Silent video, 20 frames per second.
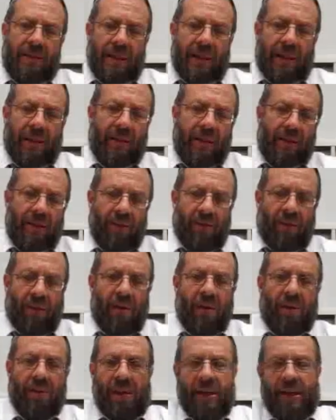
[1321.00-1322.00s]
that there
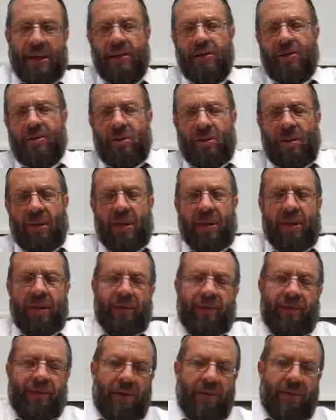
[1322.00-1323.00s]
are actually
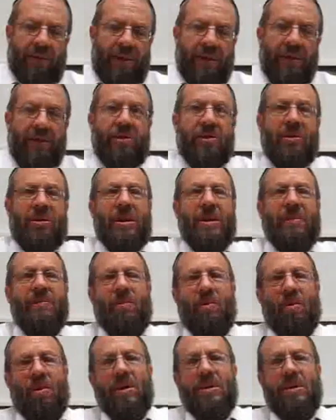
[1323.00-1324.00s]
very interesting
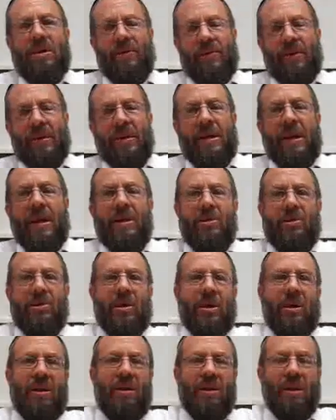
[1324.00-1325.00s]
points of
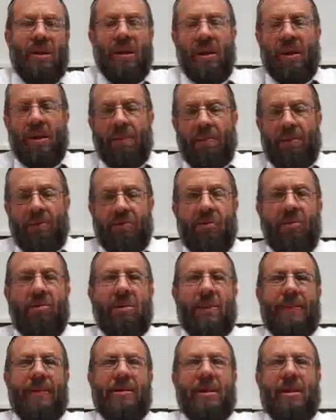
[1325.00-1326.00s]
connection between
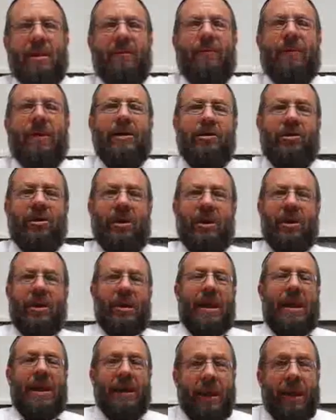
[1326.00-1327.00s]
Rabbi Soloveitchik
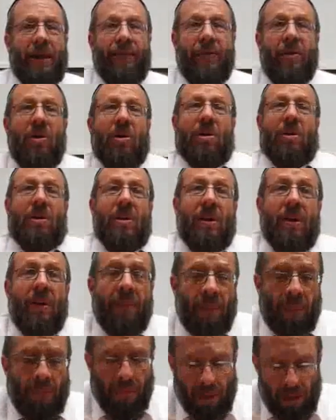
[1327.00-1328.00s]
and Rav Kook.
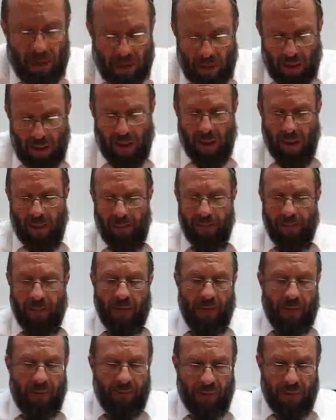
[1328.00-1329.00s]
Um,
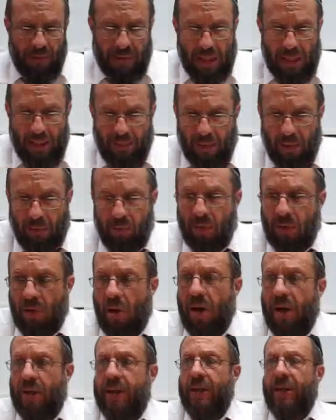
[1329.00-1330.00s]
for example,
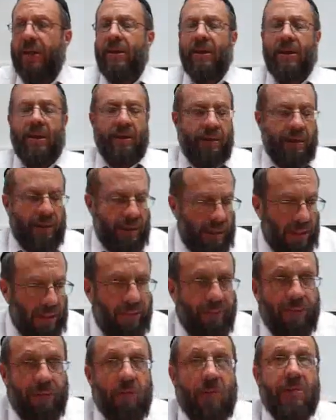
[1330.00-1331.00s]
regarding the
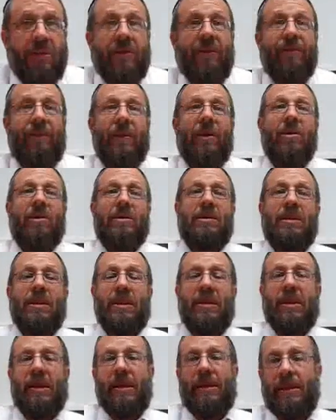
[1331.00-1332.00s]
influence of
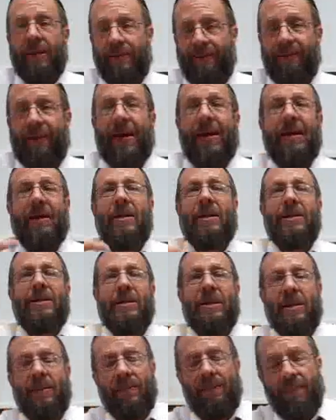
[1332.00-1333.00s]
Bergson and the
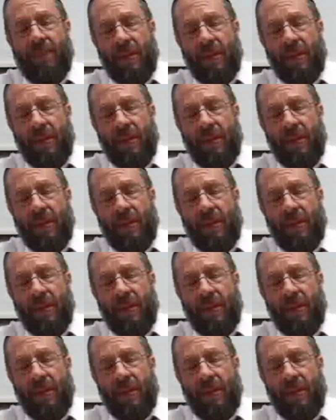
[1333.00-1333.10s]
vitalism